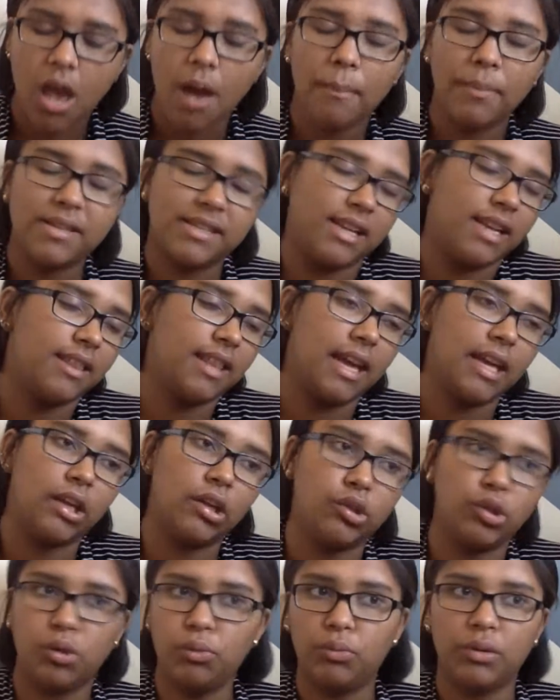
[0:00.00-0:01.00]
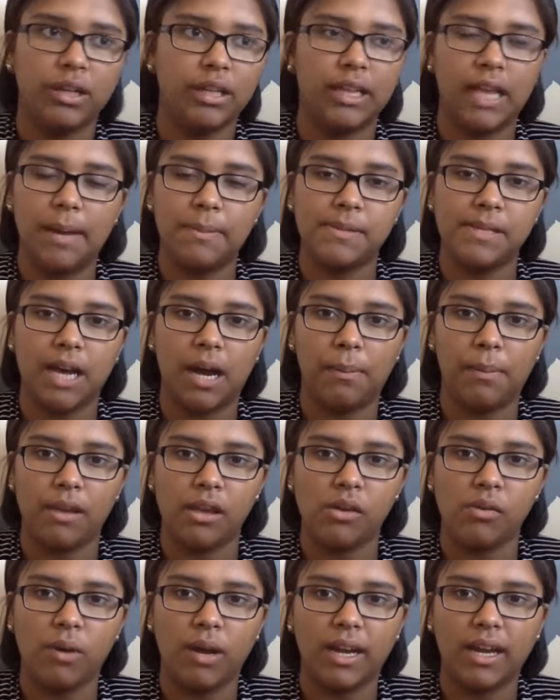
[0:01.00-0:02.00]
But say that you don't want a laptop and
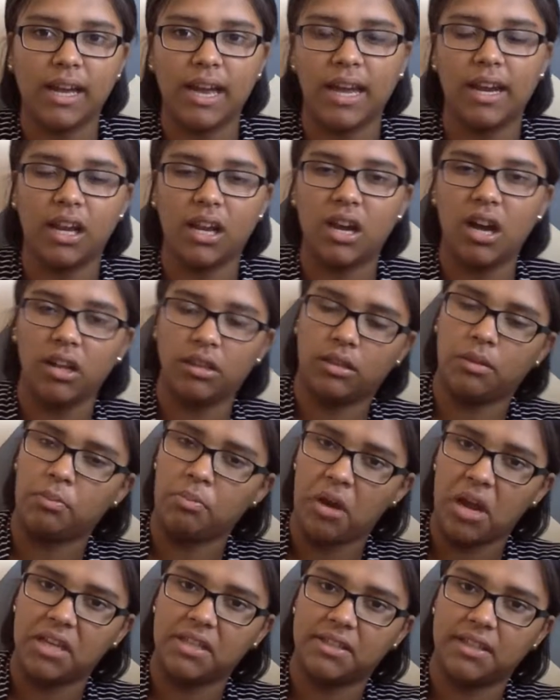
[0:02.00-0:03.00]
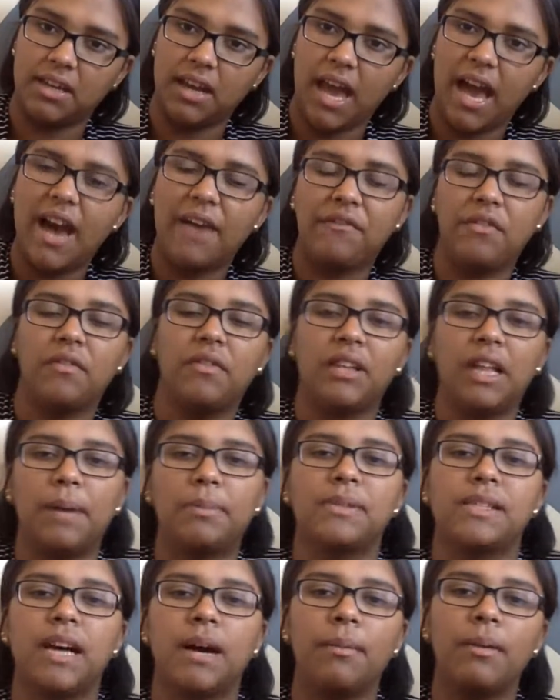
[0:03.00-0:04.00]
you want to kind of cut the price in half of a
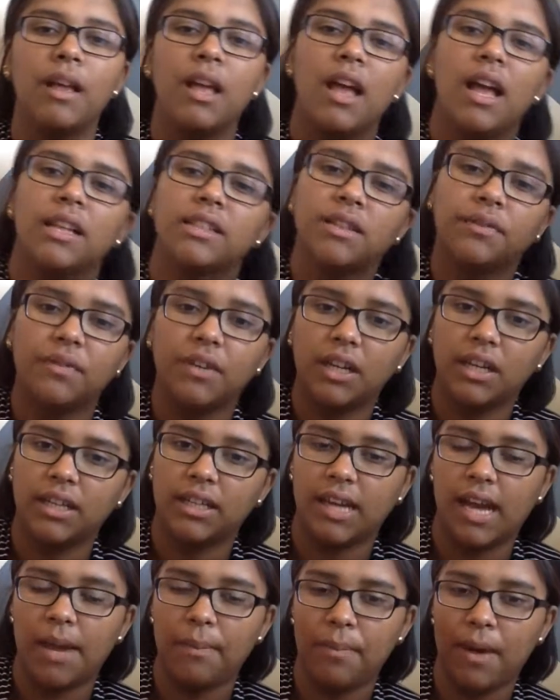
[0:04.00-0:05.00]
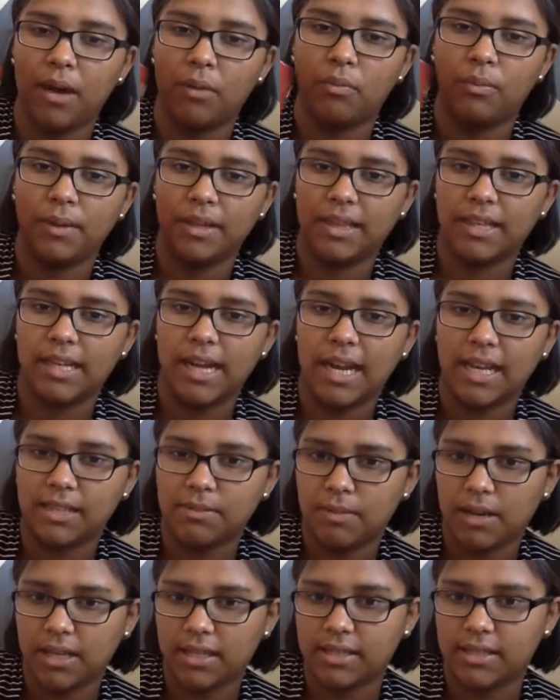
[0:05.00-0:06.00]
laptop, definitely an iPad would be the next
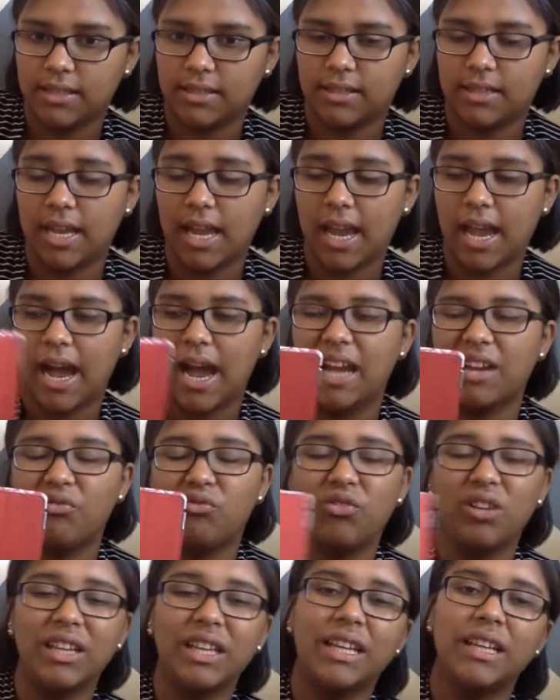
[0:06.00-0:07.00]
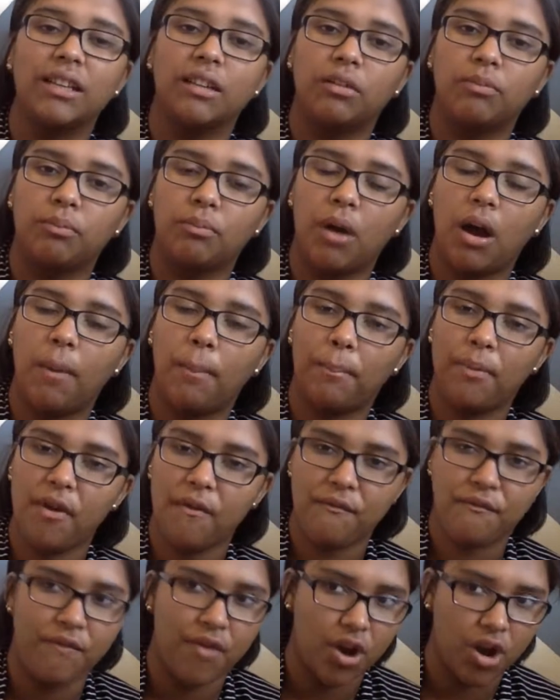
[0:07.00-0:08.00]
best thing. I really
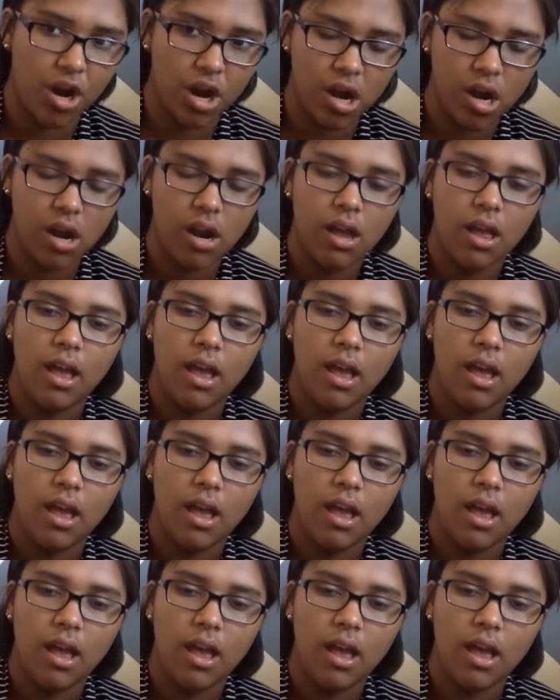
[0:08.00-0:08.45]
prefer